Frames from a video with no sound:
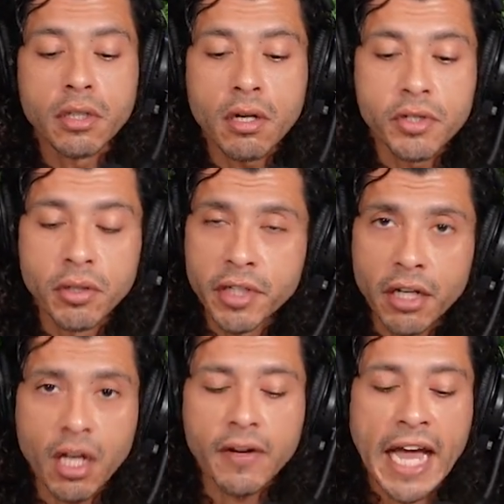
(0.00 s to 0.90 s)
You know, you
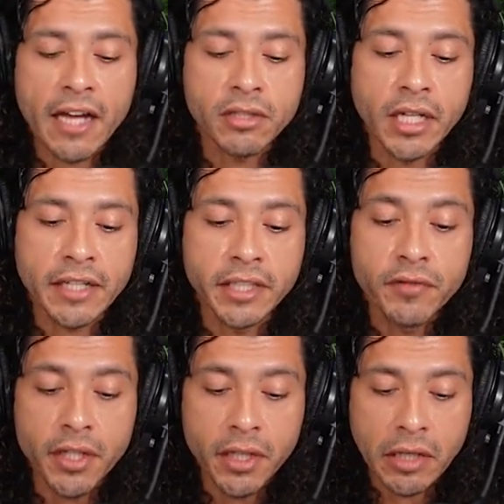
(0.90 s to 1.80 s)
don't get a lot of
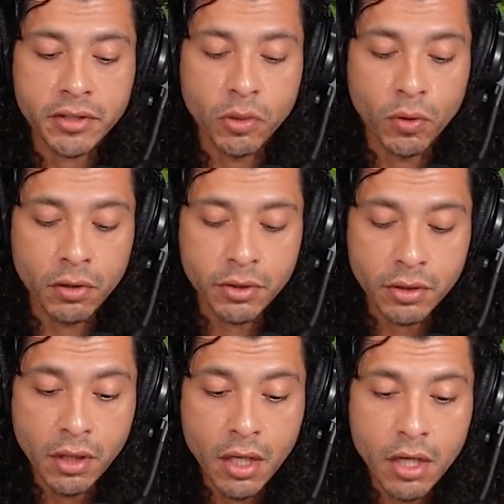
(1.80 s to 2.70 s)
activity
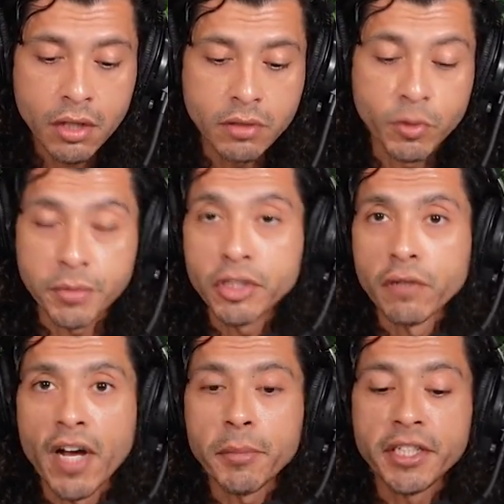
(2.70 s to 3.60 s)
outdoors,
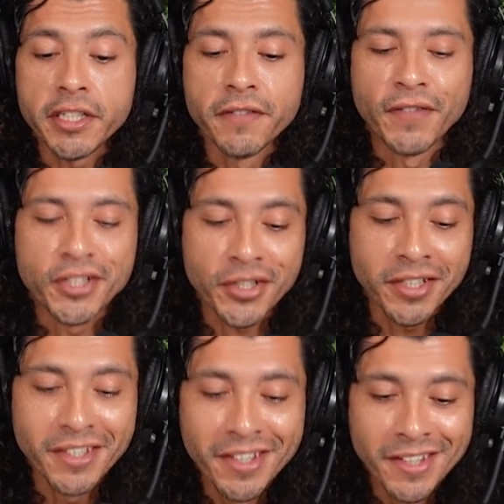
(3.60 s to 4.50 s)
which means you're vitamin D
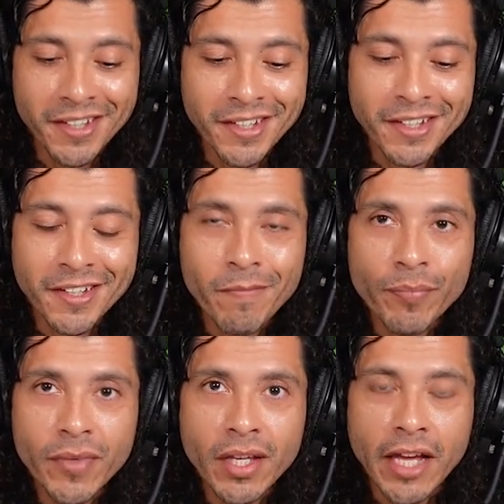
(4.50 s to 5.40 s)
deficient.
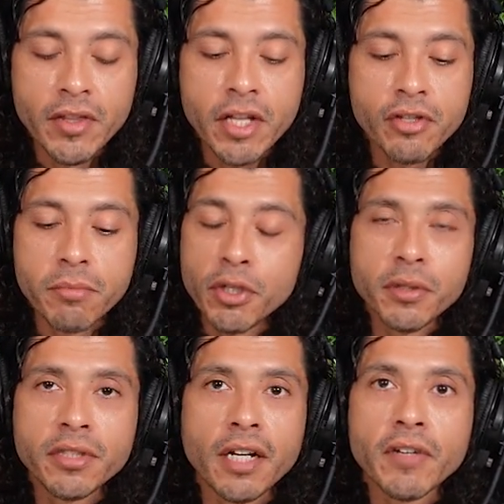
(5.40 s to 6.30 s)
And then
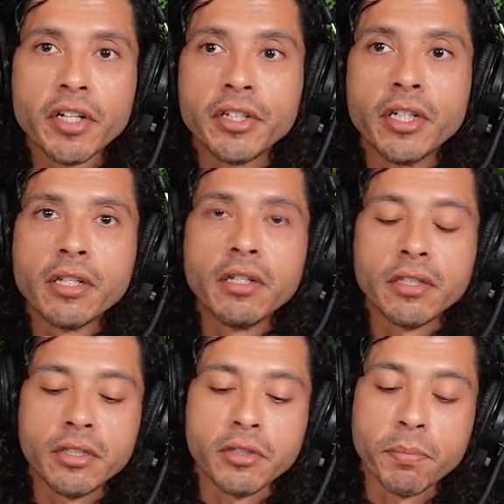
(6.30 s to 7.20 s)
your mood's not very
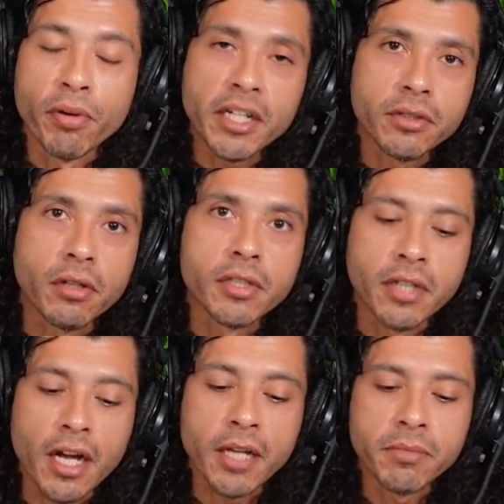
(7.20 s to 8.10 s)
good and you're depressed
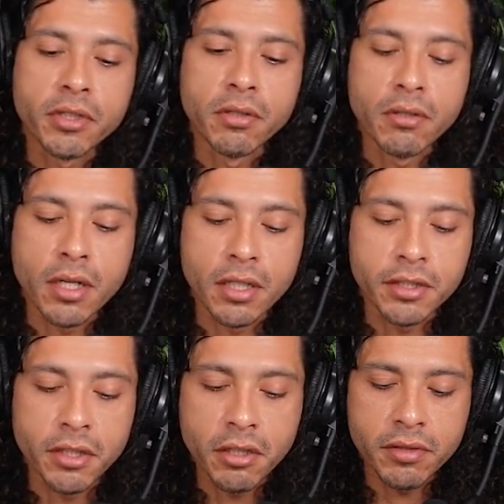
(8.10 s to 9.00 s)
all the time. So,
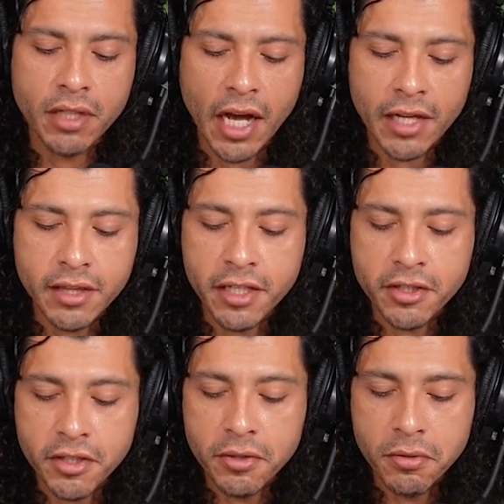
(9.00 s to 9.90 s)
you know, I
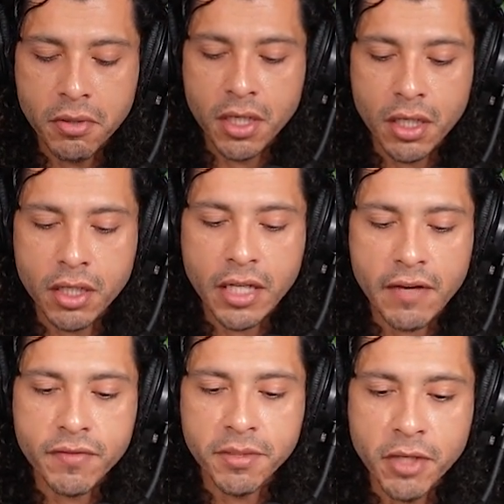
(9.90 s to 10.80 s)
think you
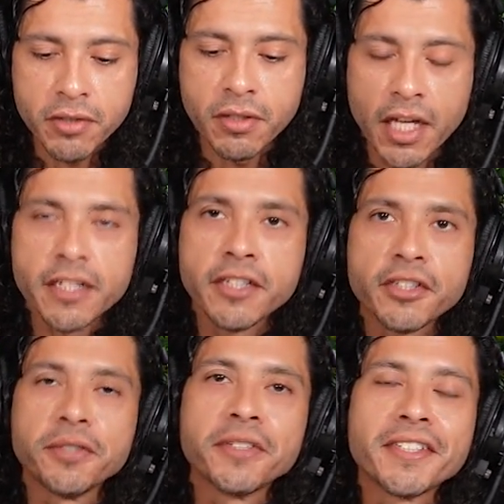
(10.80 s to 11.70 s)
have some
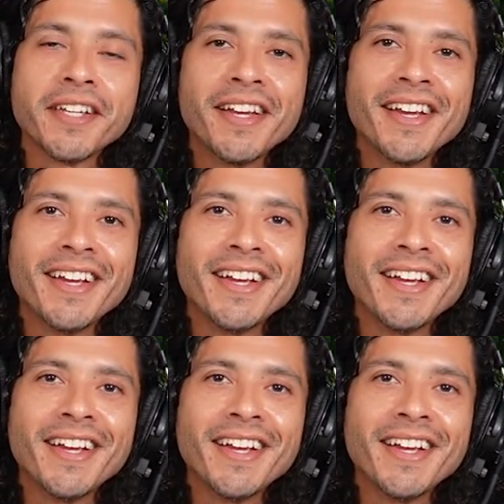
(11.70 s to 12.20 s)
underlying issues.